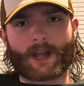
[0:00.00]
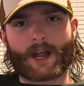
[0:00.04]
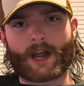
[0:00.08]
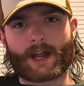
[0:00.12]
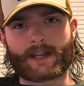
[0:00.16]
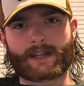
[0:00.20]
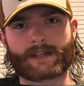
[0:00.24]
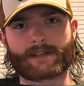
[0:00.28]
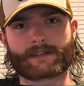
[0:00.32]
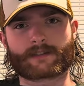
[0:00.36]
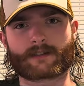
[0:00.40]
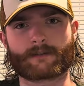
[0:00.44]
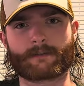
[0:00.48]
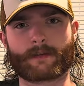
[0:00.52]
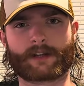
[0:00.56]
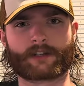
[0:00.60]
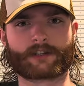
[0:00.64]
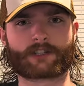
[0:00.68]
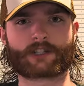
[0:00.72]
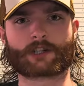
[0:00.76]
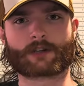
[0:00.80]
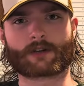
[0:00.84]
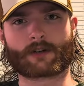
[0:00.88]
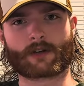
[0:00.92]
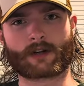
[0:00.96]
I Eat Cement
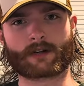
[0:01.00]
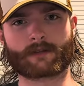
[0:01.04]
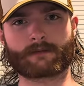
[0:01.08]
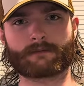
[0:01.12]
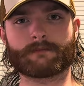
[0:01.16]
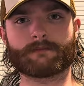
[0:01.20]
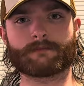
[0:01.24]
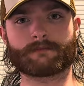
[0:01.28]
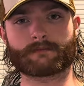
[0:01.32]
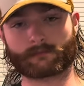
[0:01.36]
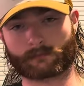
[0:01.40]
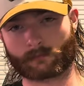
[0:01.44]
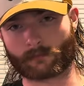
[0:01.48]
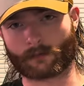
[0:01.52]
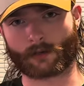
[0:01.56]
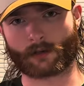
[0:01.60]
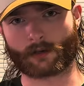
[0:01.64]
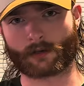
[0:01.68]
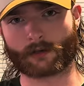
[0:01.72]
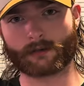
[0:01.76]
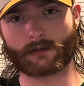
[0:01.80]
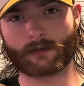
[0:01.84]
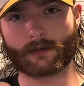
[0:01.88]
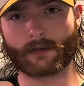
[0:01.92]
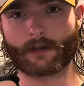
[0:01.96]
shirt on. You
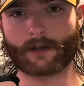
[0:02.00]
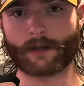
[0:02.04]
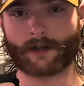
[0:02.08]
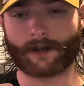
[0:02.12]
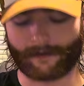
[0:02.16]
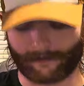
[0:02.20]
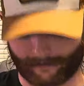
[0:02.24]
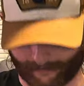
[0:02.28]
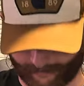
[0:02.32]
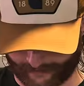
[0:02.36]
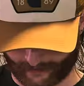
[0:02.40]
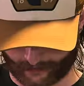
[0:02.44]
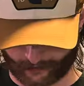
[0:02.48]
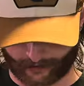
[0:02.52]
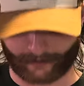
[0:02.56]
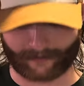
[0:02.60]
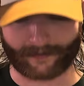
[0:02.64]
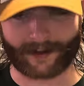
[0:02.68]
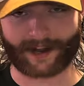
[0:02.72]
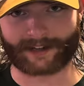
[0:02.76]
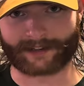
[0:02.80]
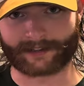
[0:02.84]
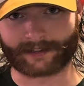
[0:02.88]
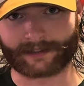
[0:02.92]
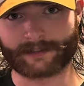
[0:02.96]
know, very
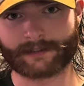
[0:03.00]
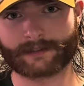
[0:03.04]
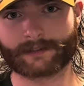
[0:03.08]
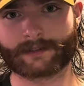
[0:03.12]
valid.